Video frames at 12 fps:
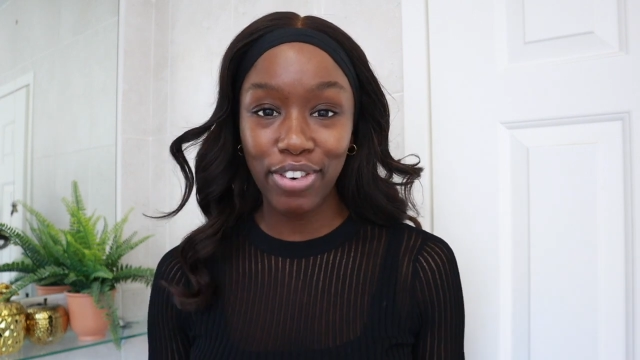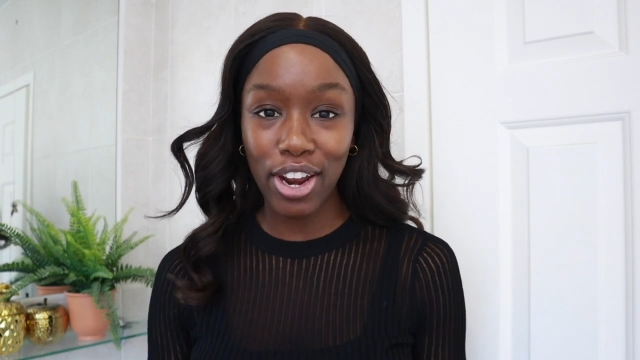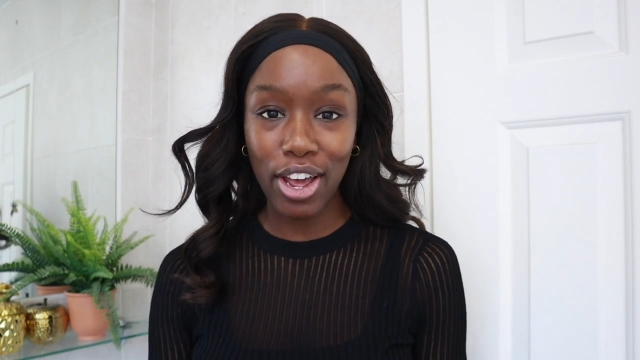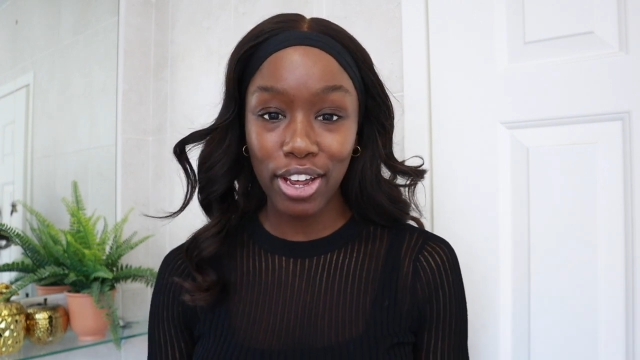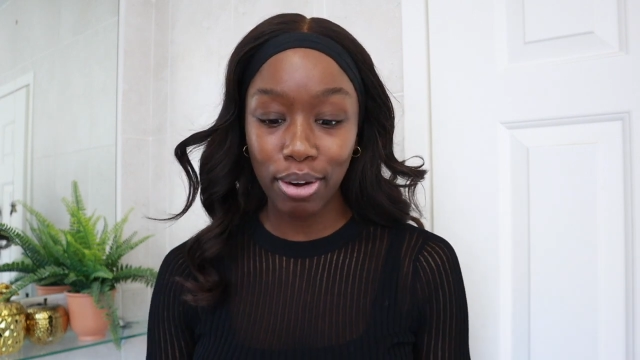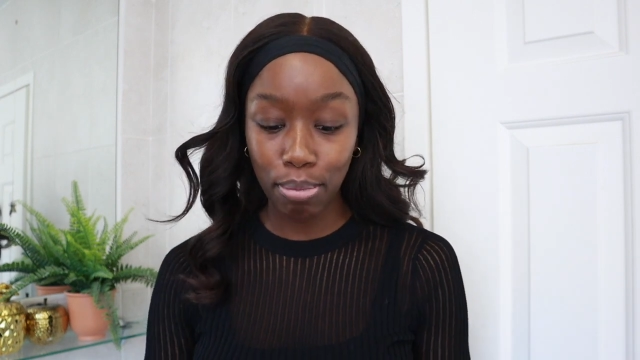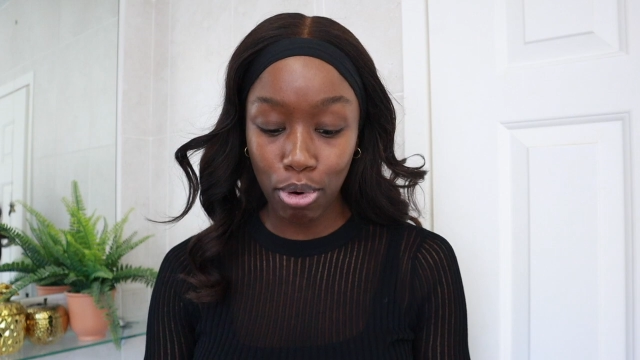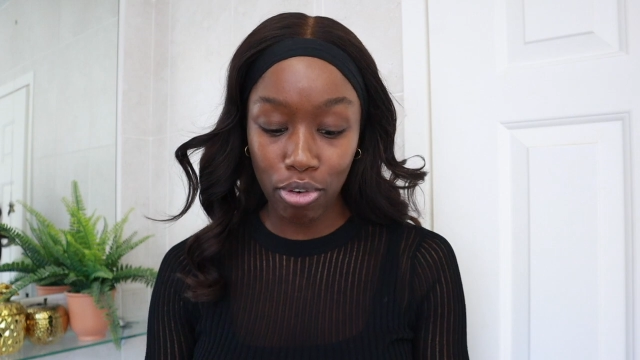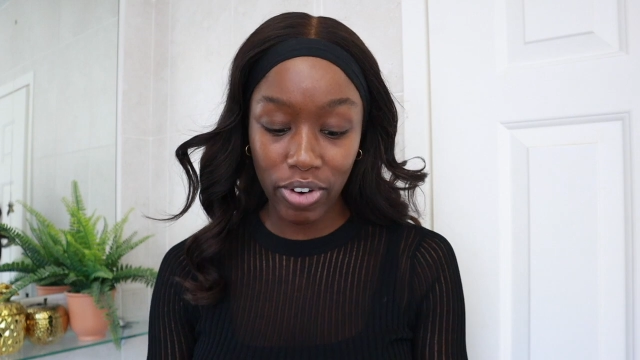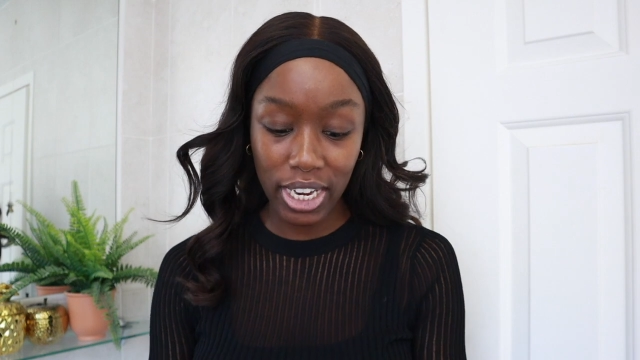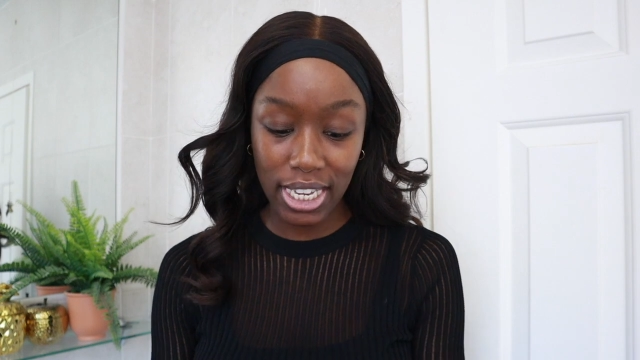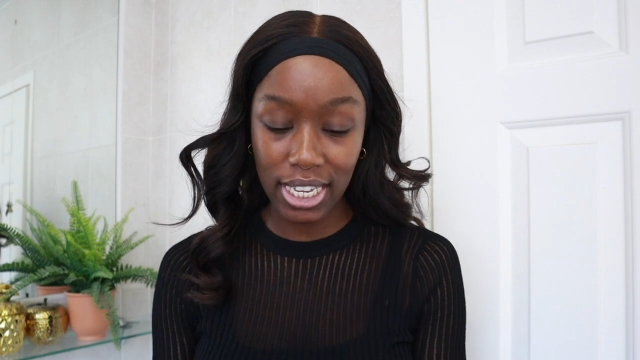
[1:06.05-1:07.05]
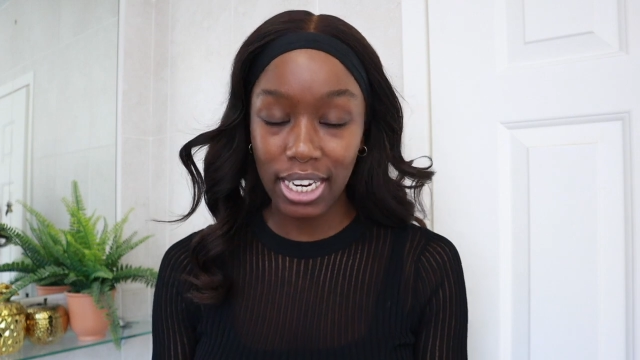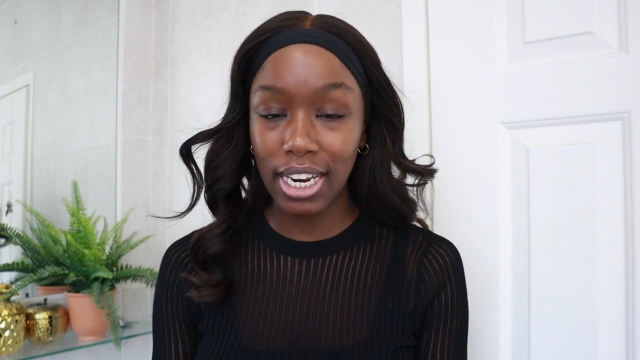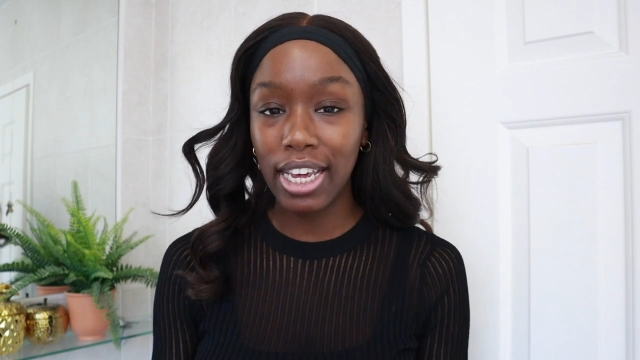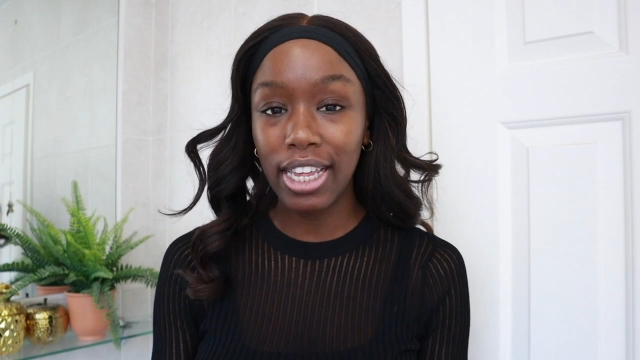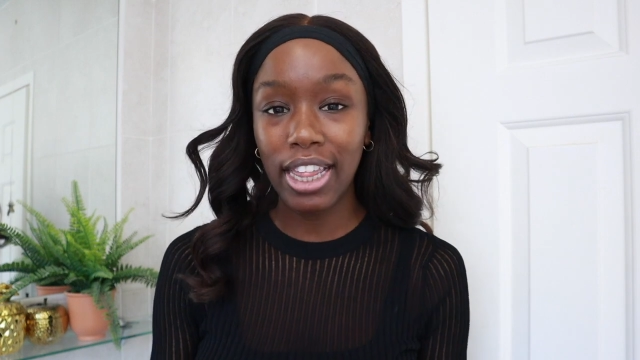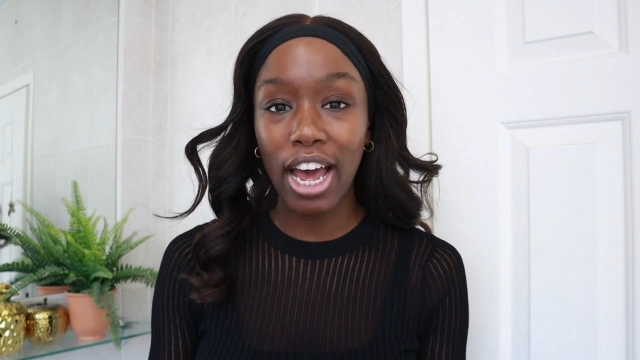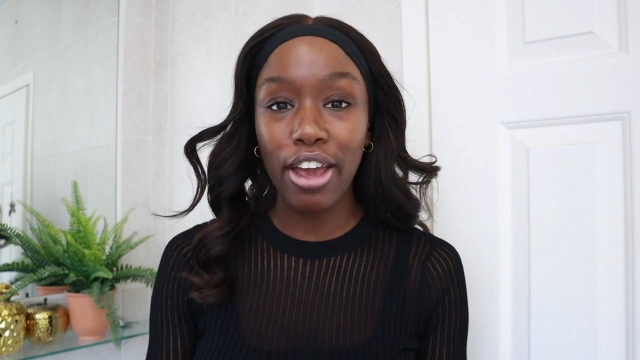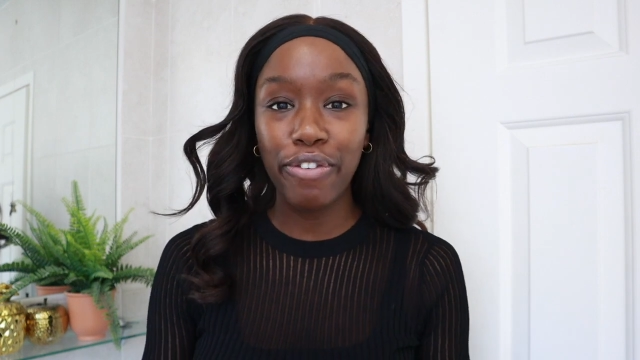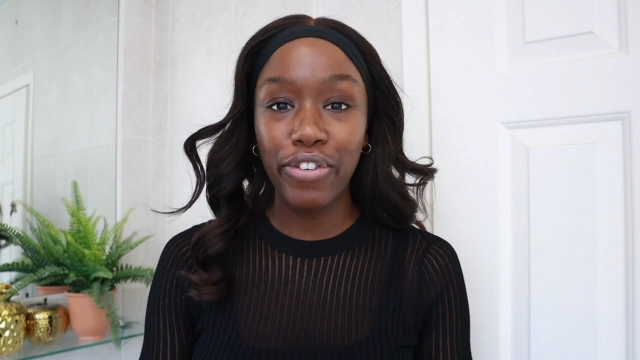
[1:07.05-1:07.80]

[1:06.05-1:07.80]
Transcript: learned more recently that I